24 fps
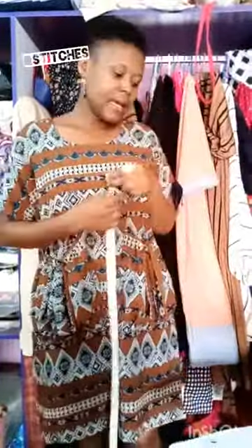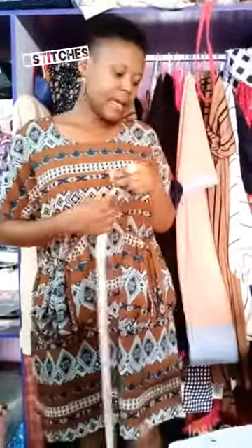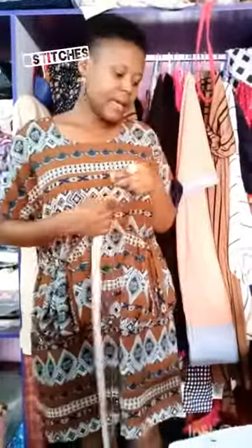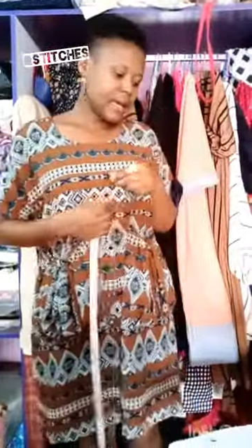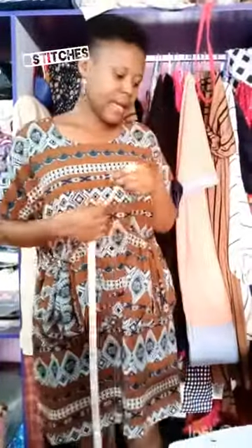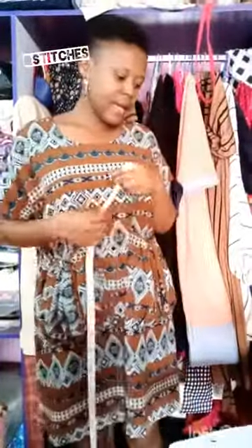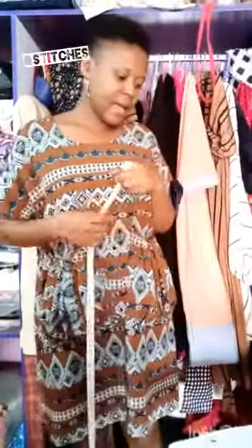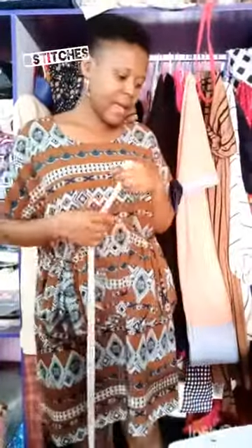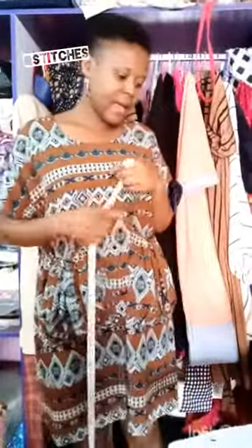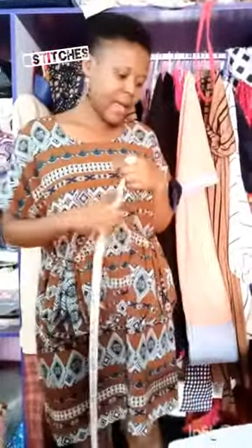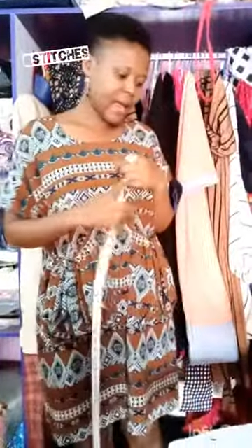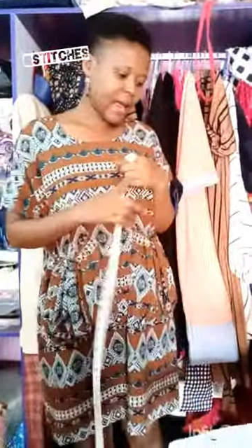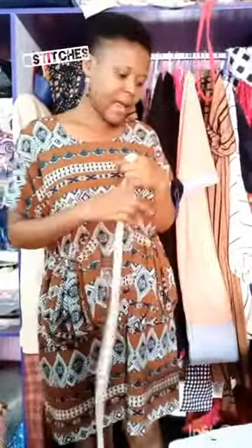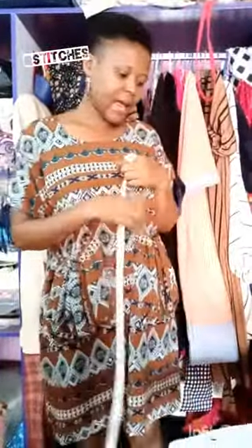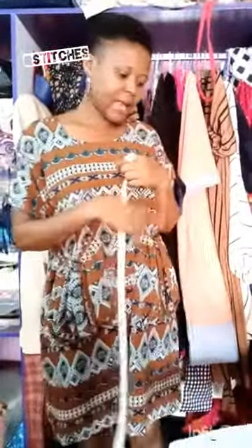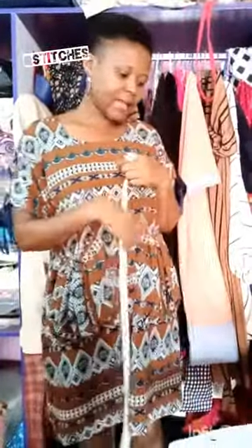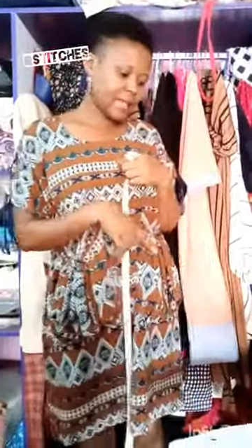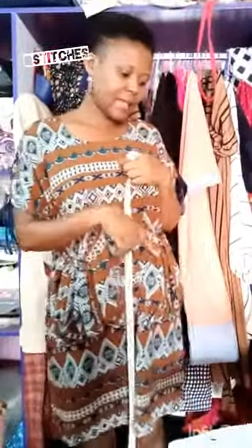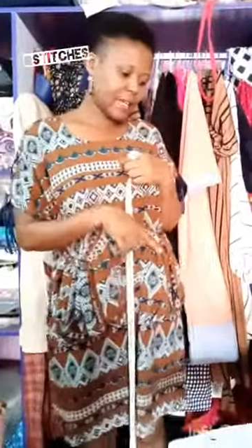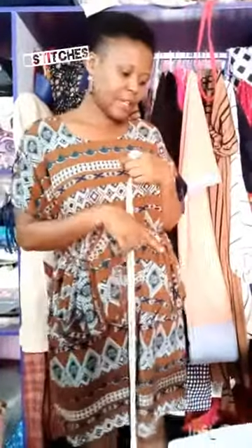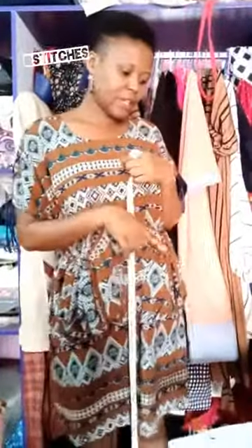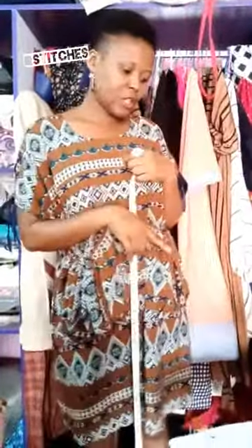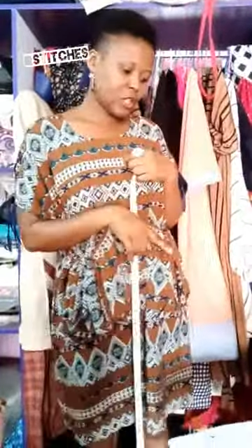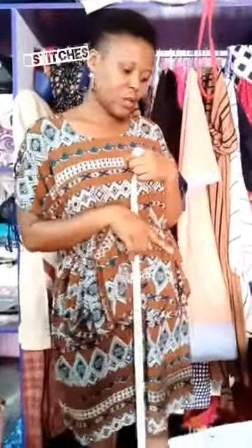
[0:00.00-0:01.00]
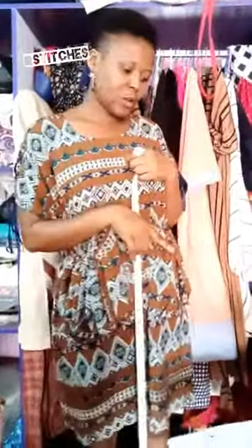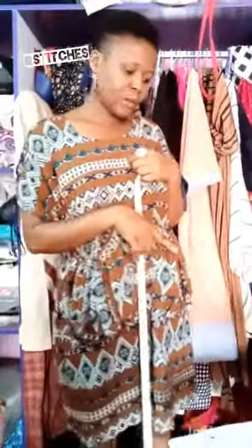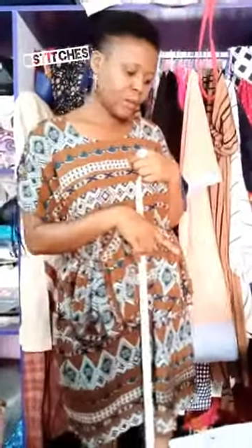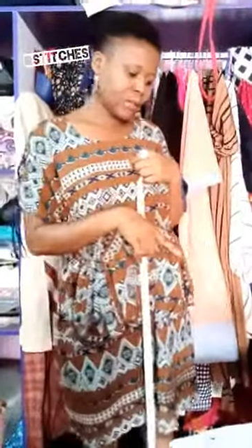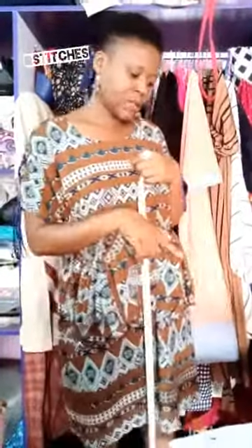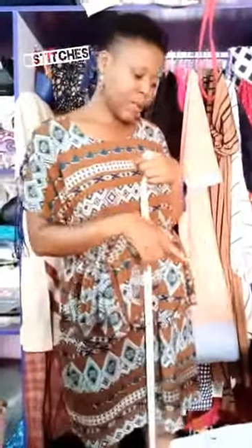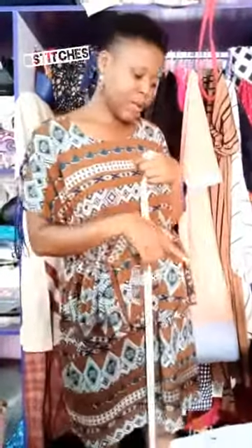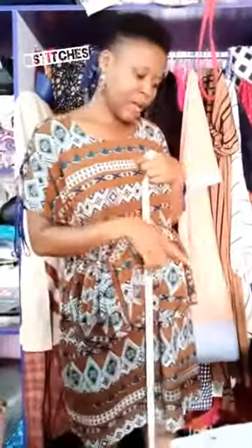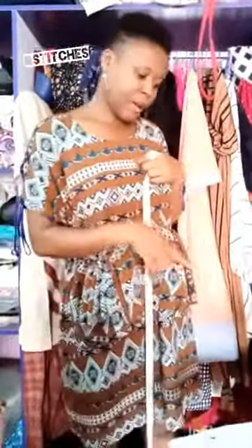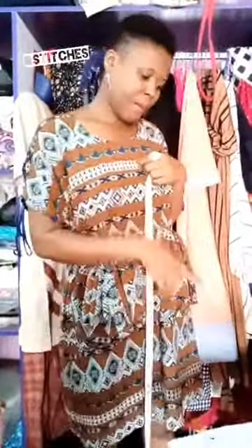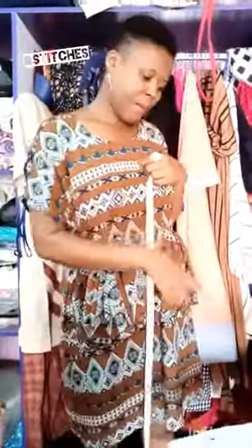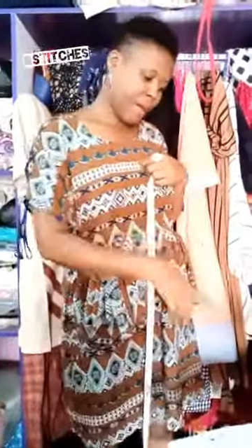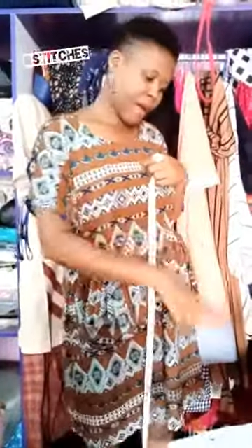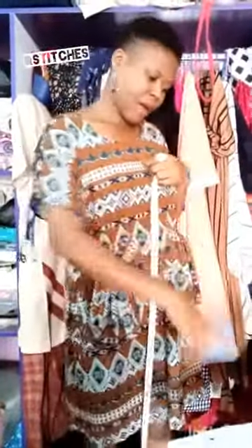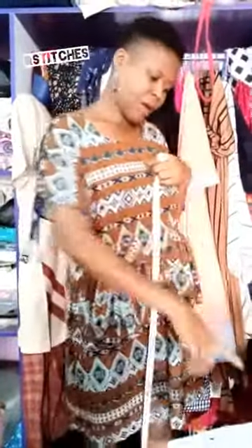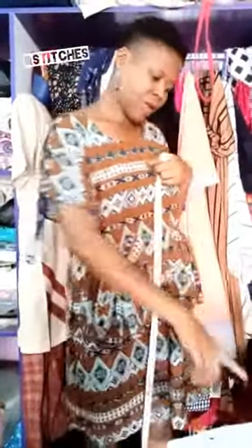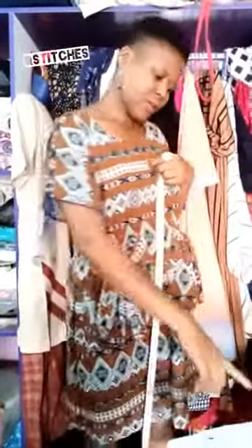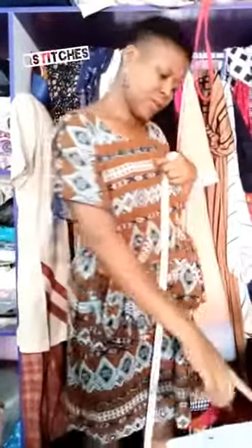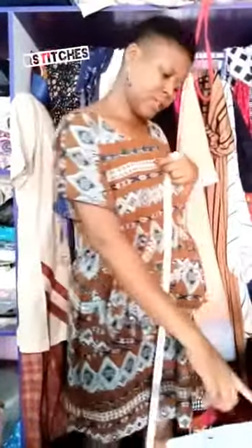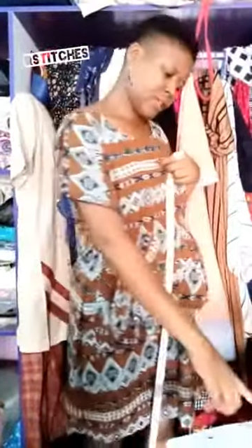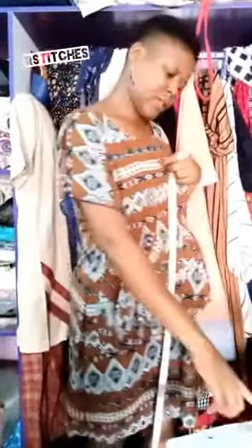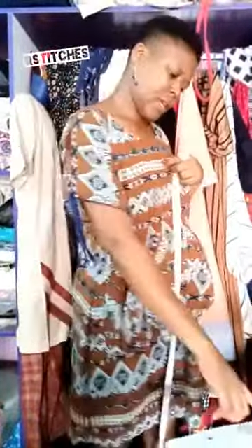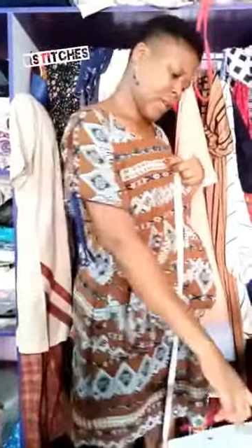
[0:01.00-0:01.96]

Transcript: Then I said something about